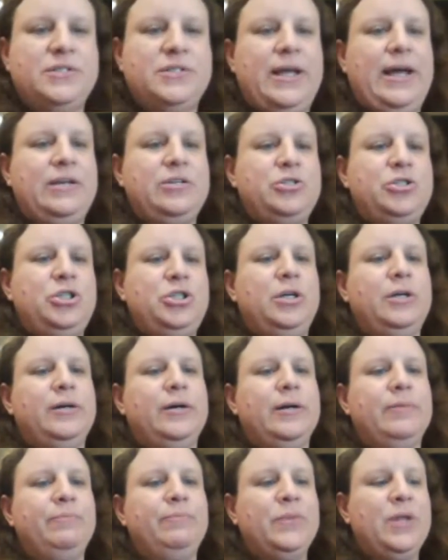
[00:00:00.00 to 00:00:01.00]
last
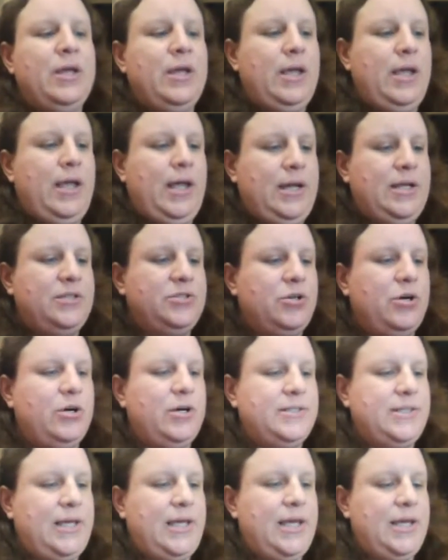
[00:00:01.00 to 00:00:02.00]
year, and he
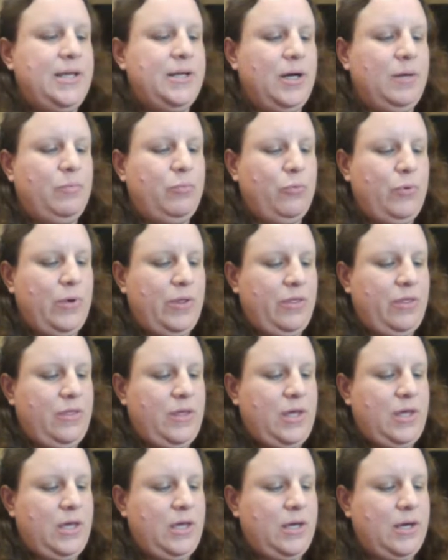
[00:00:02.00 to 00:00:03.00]
started to heat up with
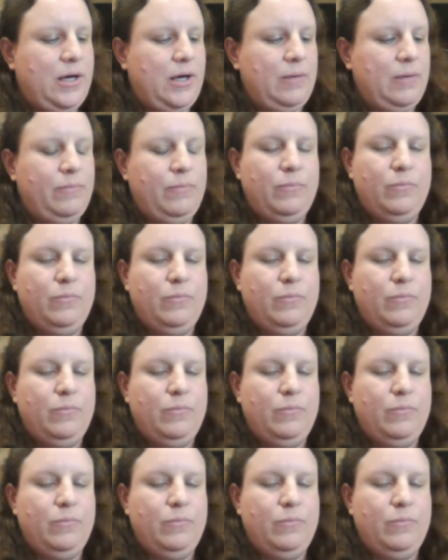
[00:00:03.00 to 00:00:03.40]
the